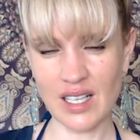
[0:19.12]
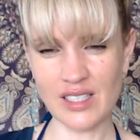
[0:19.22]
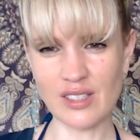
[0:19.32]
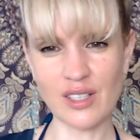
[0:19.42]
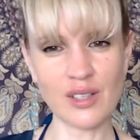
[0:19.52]
I
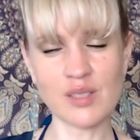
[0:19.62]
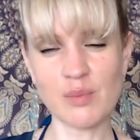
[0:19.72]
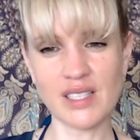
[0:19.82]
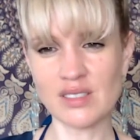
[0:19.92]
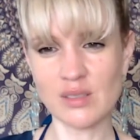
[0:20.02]
don't know, it
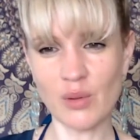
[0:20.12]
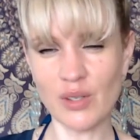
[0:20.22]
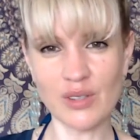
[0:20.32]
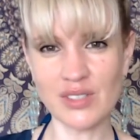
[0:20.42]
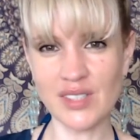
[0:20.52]
depends what
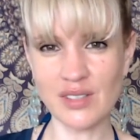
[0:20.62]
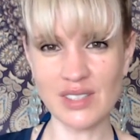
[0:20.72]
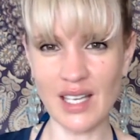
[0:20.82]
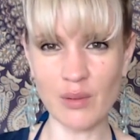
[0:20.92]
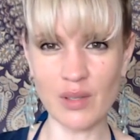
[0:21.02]
you
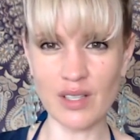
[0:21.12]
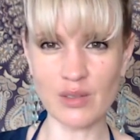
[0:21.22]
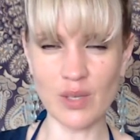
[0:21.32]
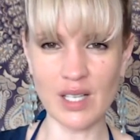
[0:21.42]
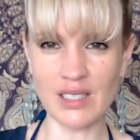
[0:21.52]
associate with
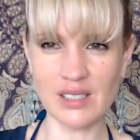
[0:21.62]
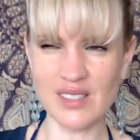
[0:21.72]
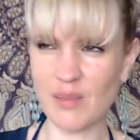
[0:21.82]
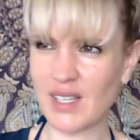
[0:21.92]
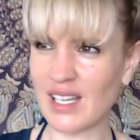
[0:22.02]
those words.
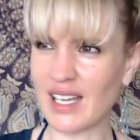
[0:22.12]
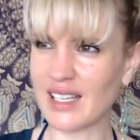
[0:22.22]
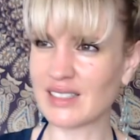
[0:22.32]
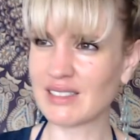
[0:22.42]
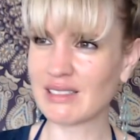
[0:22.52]
To me it
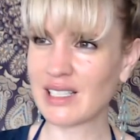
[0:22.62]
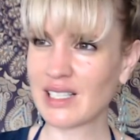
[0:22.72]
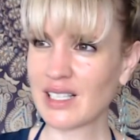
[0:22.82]
is